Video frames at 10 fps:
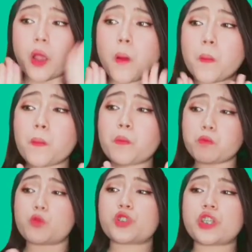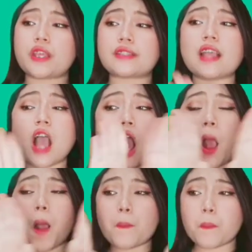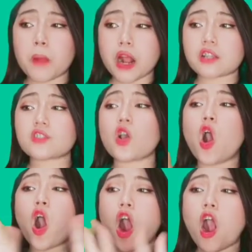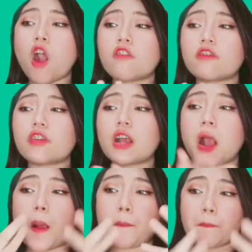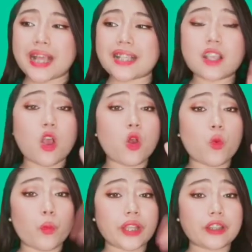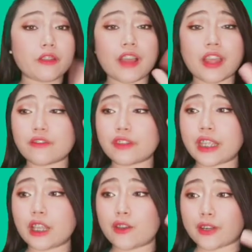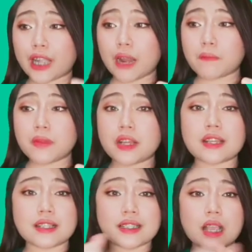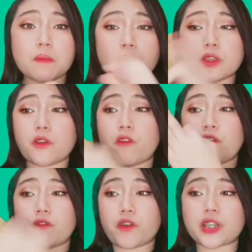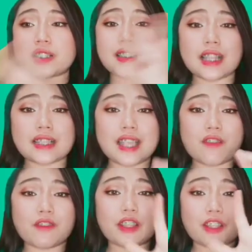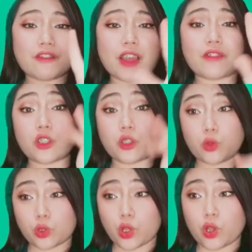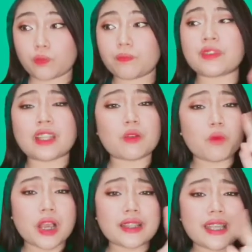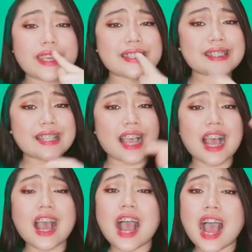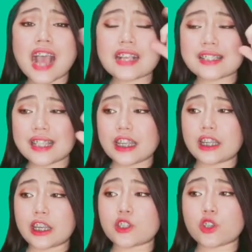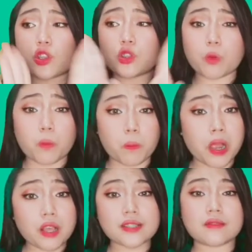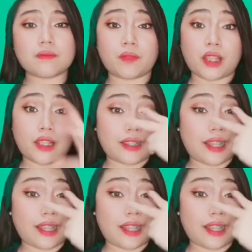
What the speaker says: The boy pushes a box of mass 25 kilograms with a force of 75 newton. What is the acceleration of the box?